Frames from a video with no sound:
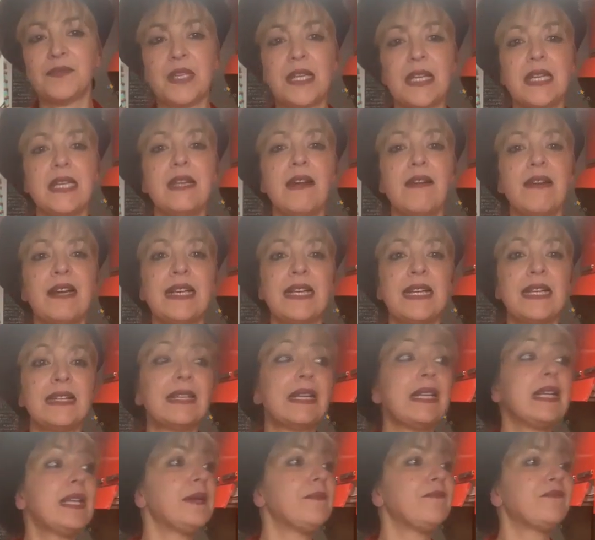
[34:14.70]
Here in
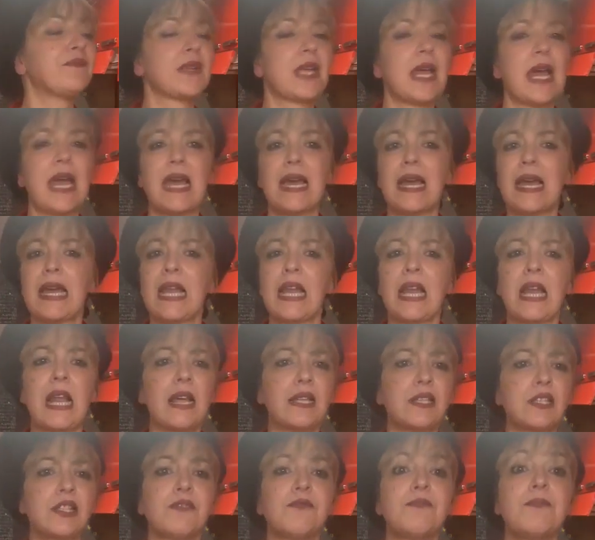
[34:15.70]
Italy, a
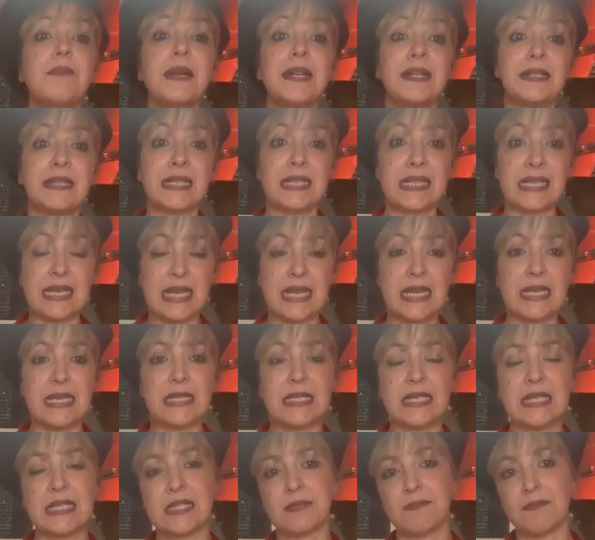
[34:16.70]
lot of birthday
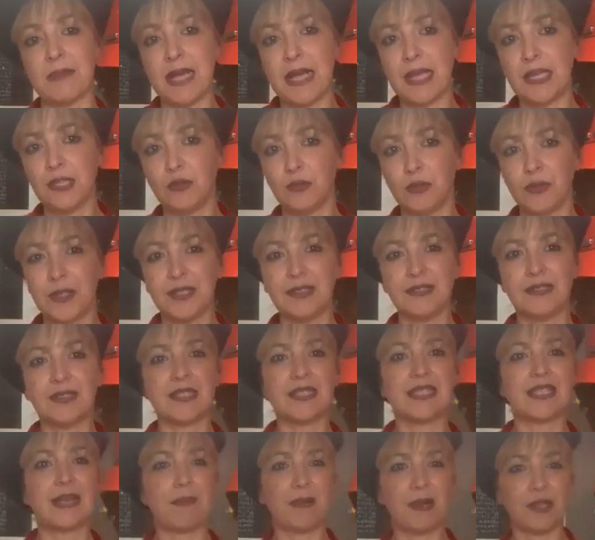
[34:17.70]
cake is made with
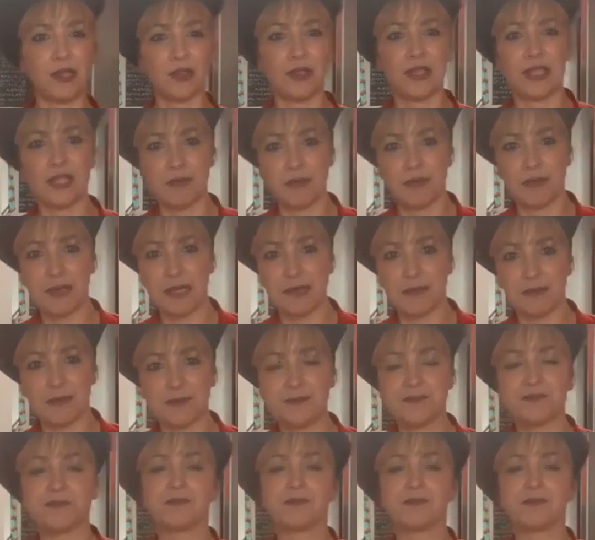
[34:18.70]
the Zabaione cream.